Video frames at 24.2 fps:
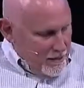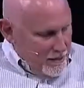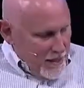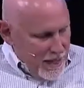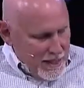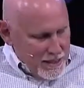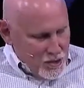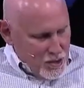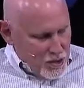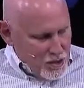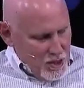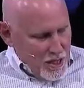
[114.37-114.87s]

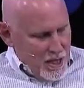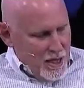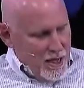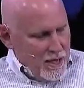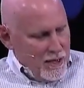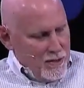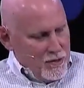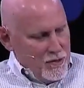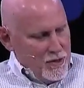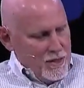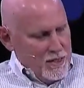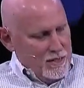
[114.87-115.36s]
that's
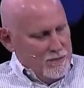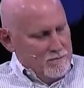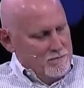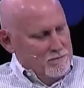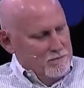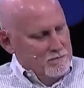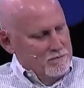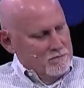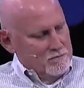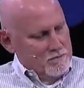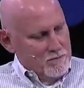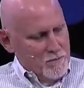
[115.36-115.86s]
the
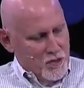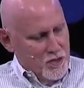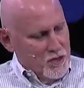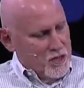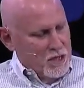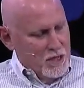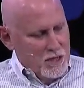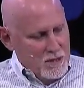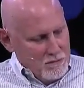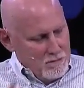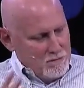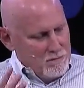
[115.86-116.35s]

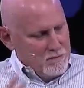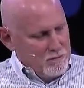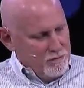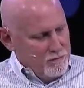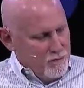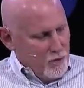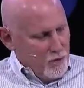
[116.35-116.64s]
theme